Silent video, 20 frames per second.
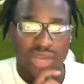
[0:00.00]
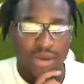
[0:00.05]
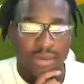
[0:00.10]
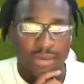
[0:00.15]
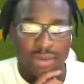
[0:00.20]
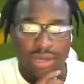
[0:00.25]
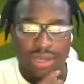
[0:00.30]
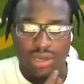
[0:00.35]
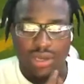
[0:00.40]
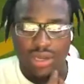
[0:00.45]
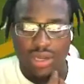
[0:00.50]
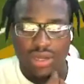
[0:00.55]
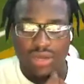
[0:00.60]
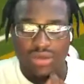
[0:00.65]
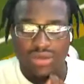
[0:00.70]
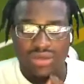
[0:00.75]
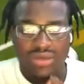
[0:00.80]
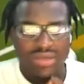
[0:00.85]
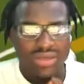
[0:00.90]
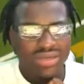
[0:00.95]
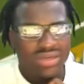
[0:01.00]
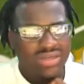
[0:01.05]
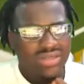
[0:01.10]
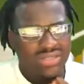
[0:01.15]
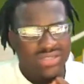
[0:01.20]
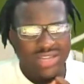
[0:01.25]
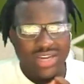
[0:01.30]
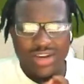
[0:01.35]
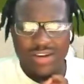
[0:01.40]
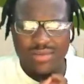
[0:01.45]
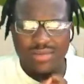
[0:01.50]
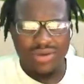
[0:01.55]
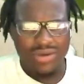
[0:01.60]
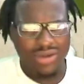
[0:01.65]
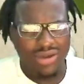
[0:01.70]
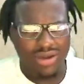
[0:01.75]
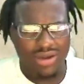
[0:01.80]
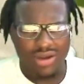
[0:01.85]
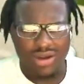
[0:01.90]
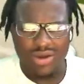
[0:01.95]
dumb clock, dumb
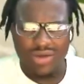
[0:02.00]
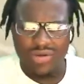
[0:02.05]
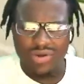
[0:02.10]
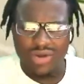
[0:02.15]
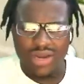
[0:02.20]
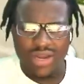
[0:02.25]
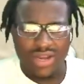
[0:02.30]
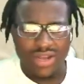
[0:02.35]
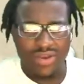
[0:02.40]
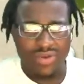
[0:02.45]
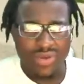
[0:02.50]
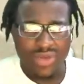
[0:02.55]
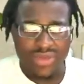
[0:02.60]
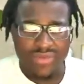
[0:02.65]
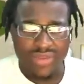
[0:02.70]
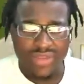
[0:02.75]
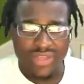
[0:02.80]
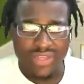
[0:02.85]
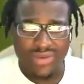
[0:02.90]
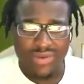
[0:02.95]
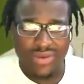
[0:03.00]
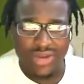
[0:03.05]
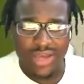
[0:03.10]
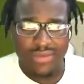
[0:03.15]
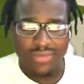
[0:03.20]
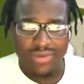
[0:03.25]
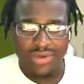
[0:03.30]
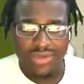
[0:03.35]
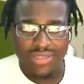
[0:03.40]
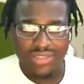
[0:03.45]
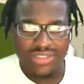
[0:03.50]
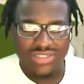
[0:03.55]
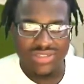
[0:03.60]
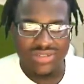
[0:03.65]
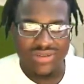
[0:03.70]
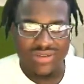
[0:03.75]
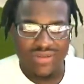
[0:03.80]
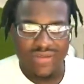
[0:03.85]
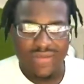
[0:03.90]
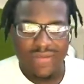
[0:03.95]
clock. Oh no, the hell, we even killed that
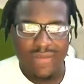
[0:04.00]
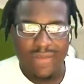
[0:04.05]
much.